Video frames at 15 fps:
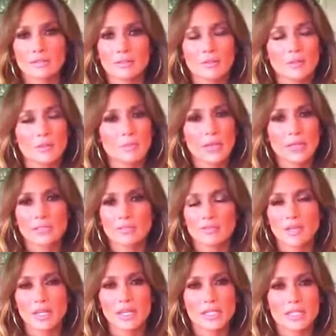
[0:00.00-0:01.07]
Going back to
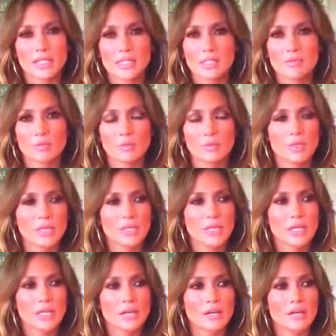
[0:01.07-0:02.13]
Vegas, we'll be
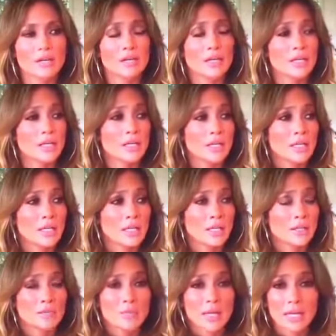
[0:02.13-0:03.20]
there
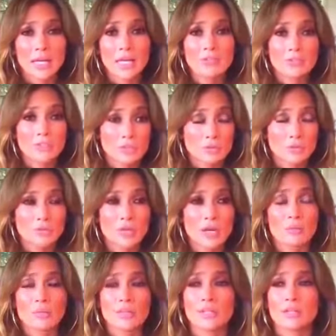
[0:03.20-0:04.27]
in May, June.
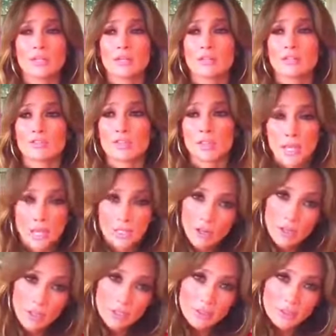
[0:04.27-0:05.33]
I'll be there in July and
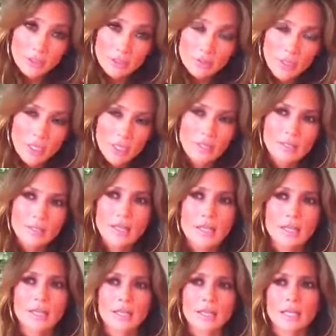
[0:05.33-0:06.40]
August as well,
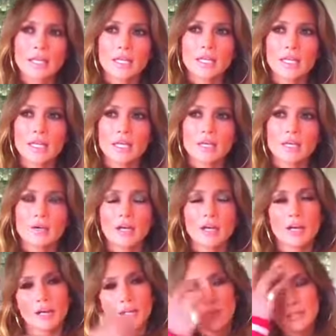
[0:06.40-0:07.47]
and then again
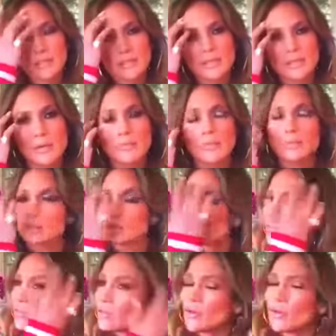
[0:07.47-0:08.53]
in December.
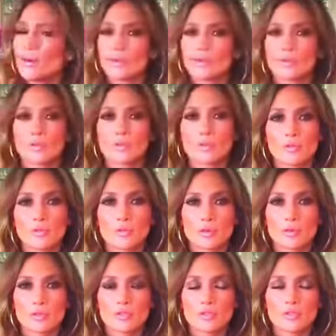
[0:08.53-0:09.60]
So all through
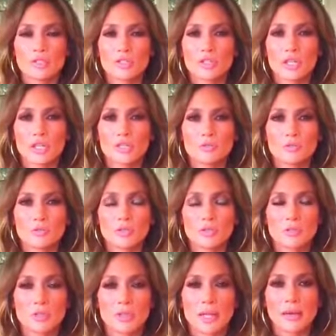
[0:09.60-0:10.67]
while we're shooting Shades, we'll be
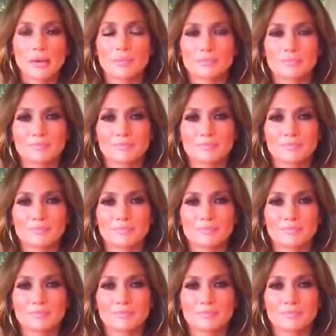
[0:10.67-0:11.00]
doing that.